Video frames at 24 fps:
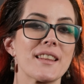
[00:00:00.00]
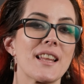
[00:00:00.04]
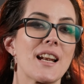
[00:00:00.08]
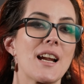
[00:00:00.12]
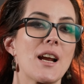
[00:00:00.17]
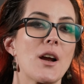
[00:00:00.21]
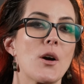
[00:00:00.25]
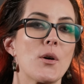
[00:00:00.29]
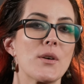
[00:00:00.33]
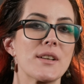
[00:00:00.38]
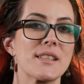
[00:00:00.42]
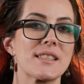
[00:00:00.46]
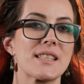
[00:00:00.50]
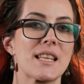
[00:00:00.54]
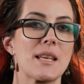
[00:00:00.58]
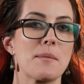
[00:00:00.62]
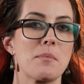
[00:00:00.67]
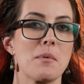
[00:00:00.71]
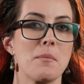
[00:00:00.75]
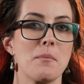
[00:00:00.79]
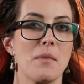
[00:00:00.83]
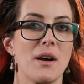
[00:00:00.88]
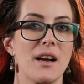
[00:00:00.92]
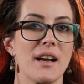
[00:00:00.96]
that I always keep
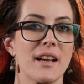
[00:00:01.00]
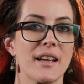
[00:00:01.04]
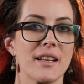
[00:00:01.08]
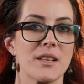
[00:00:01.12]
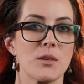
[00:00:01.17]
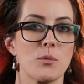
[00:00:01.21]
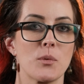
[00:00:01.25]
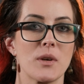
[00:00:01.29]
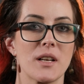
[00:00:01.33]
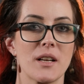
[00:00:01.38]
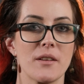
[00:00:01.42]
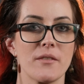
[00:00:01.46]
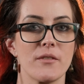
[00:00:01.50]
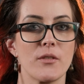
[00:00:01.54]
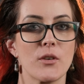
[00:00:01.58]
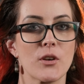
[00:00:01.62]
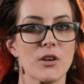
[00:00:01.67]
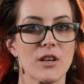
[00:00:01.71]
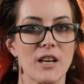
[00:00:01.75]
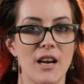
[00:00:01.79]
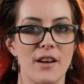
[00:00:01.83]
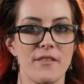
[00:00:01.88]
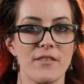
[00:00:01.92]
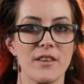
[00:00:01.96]
in mind when I'm
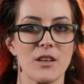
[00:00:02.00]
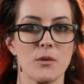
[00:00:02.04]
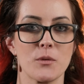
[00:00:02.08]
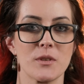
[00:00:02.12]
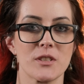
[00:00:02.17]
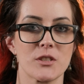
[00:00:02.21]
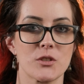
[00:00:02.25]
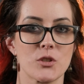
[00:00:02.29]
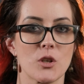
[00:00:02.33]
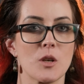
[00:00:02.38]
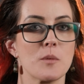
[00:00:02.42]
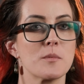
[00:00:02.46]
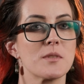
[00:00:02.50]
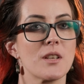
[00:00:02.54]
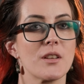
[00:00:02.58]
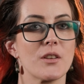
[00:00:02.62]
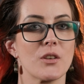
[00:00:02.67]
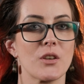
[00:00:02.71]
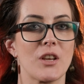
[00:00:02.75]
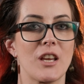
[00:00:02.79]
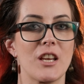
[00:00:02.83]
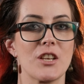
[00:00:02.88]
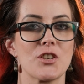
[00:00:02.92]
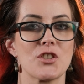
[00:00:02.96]
photographing with strobes on
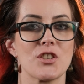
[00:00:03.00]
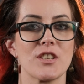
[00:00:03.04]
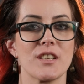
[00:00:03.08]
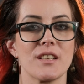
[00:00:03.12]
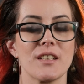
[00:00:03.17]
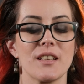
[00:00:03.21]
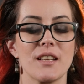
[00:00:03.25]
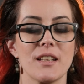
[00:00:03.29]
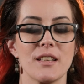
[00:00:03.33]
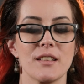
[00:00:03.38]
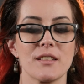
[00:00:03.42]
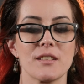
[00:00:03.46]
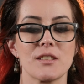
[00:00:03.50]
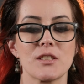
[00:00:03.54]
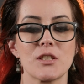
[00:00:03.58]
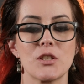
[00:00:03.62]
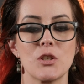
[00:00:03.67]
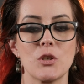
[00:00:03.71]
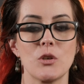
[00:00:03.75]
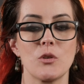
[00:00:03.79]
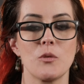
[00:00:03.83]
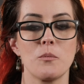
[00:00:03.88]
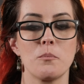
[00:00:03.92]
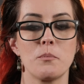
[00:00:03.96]
location is
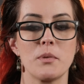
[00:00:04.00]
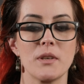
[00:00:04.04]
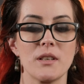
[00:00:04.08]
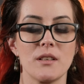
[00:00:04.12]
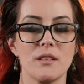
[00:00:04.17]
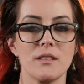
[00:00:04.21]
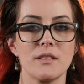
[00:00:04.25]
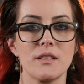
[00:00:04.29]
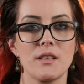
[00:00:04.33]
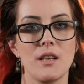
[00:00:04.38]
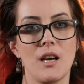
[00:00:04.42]
to build